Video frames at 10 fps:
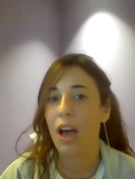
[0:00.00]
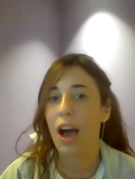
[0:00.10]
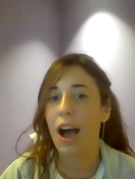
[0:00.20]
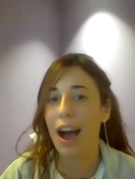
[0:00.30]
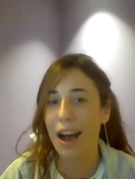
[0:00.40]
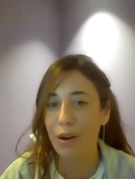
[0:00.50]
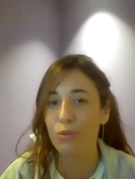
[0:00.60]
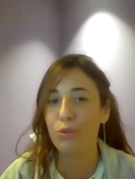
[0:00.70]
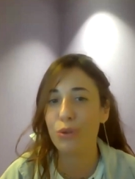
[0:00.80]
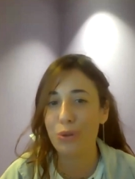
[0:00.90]

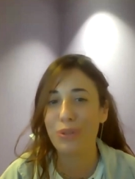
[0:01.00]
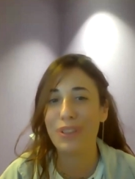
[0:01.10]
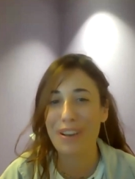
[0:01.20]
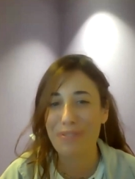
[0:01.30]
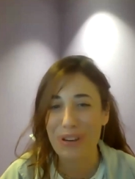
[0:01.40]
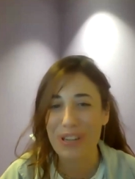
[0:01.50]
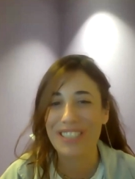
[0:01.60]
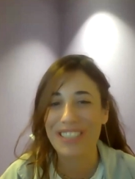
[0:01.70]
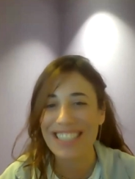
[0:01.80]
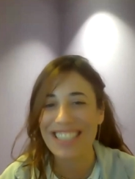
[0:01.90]
How do you
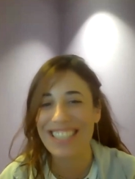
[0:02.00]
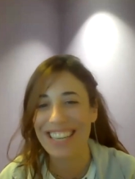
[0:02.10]
leverage these